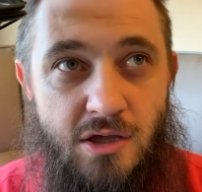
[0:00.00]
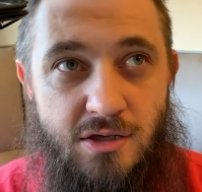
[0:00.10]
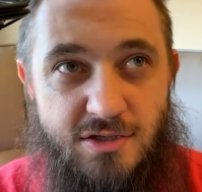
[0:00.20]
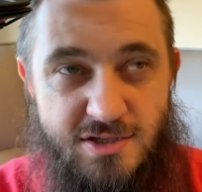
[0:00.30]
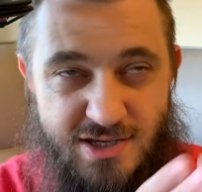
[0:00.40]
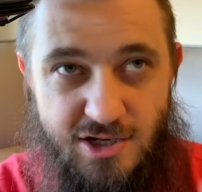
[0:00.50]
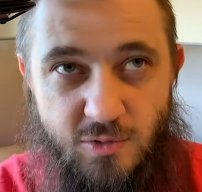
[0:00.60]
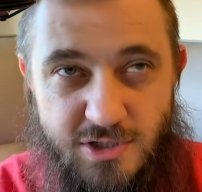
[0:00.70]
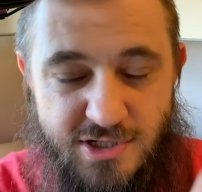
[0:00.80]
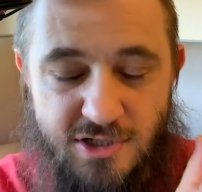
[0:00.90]
Does
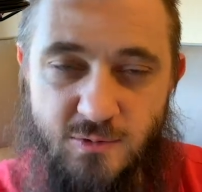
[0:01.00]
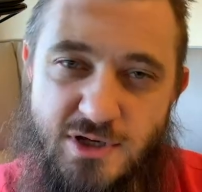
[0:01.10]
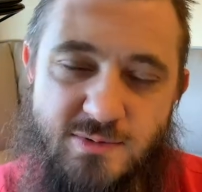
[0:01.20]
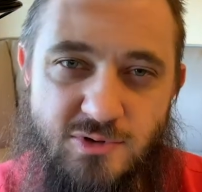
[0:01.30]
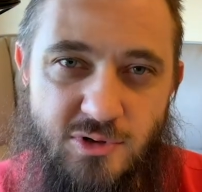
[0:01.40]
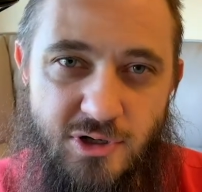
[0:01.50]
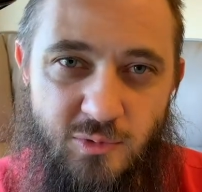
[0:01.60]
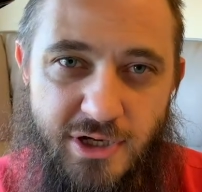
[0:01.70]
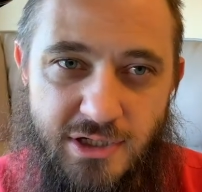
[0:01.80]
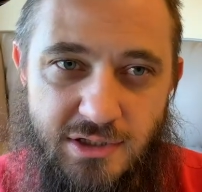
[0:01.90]
increasing your respiratory
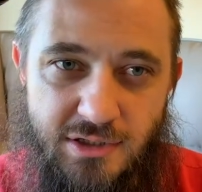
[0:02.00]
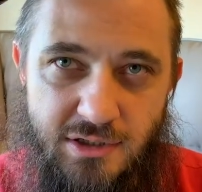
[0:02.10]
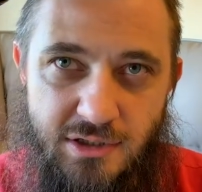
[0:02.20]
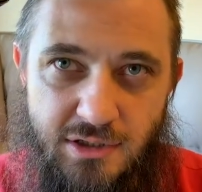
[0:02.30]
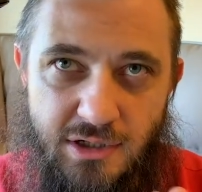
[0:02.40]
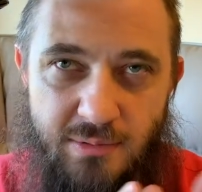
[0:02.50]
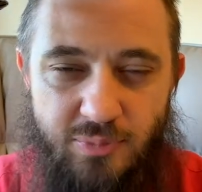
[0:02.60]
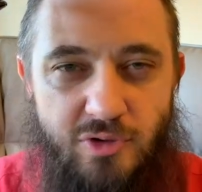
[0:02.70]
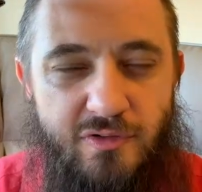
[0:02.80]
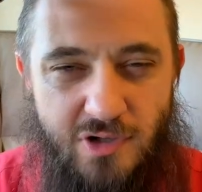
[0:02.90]
rate
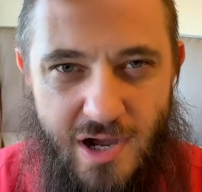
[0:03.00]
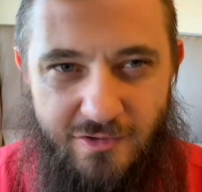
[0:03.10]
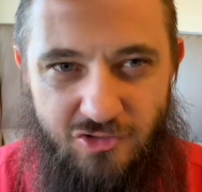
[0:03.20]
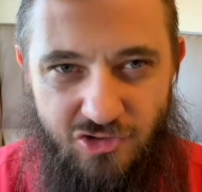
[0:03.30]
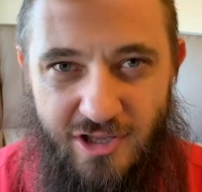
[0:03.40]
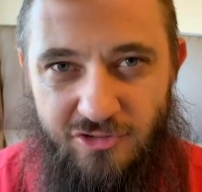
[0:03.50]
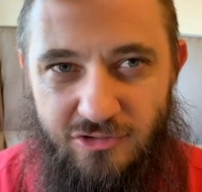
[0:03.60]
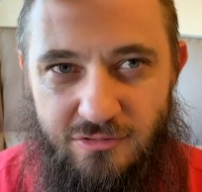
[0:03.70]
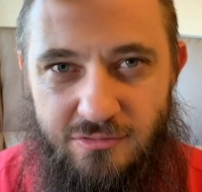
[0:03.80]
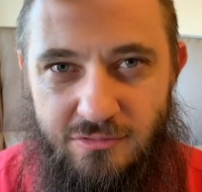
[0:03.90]
improve your
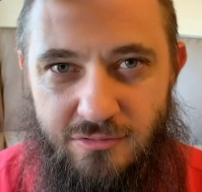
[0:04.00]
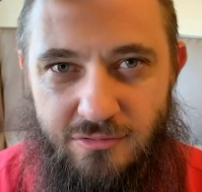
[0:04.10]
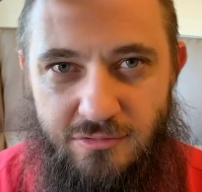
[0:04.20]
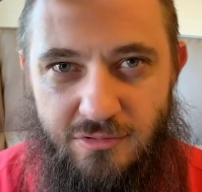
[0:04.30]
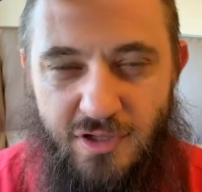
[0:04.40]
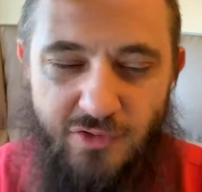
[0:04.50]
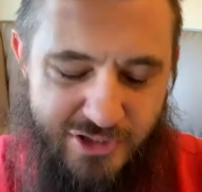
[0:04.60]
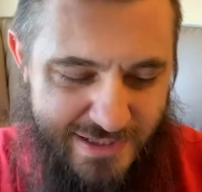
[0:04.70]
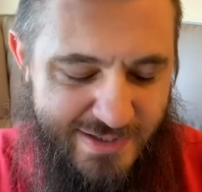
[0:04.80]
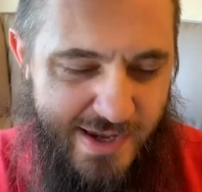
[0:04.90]
oxygenation? If you're
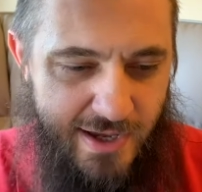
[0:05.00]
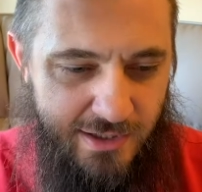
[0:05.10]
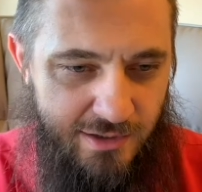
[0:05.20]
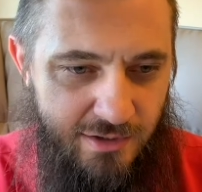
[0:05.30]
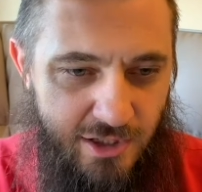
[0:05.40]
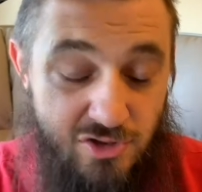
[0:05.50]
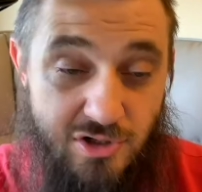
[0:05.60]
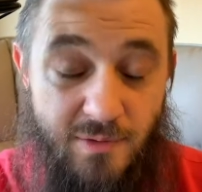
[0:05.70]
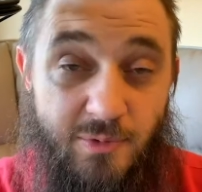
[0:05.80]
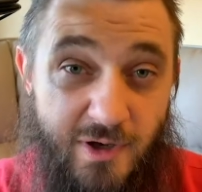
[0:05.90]
desatting and you
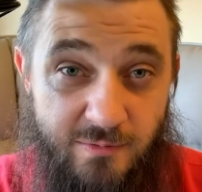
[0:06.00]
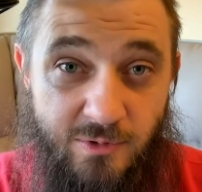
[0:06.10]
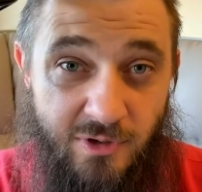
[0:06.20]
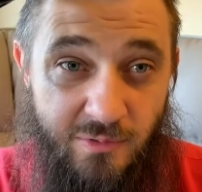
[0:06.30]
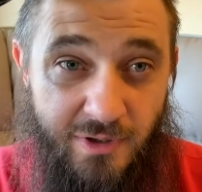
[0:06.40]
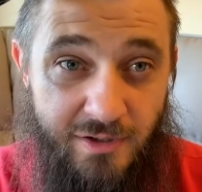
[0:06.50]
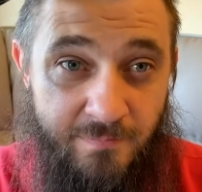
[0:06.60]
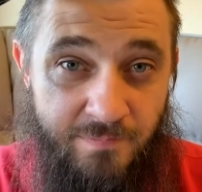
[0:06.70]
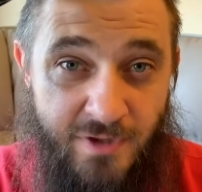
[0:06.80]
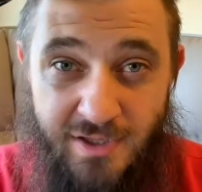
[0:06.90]
turn up the respiratory rate,
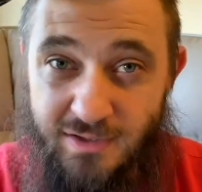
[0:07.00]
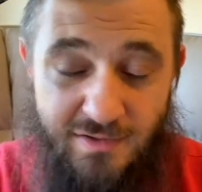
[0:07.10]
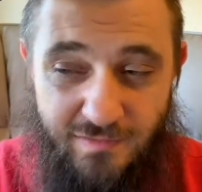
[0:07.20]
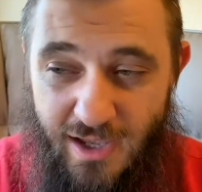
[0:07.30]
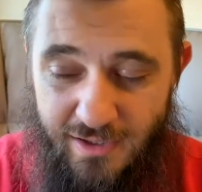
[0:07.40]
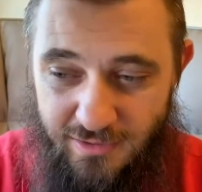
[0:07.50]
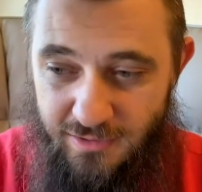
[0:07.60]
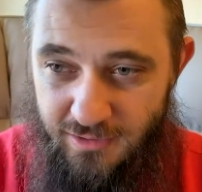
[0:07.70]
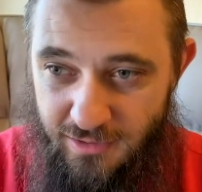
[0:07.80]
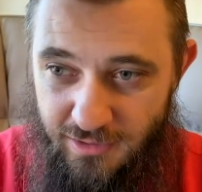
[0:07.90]
does that
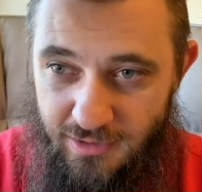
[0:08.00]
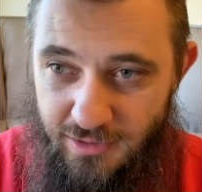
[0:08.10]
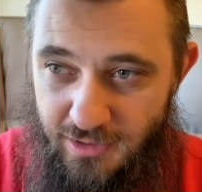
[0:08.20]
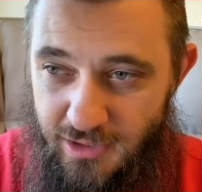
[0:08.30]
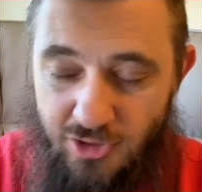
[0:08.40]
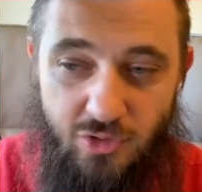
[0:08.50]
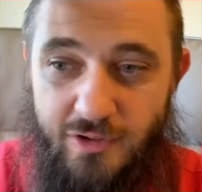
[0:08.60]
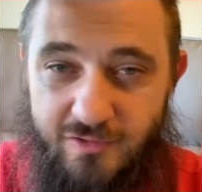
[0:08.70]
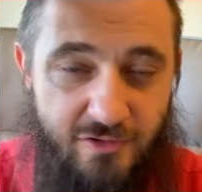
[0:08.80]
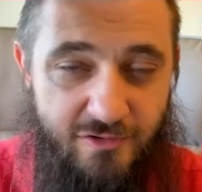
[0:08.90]

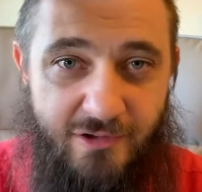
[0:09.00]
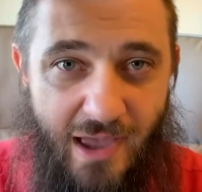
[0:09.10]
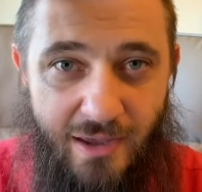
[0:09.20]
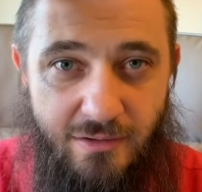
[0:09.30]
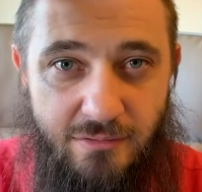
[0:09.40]
increase your sat?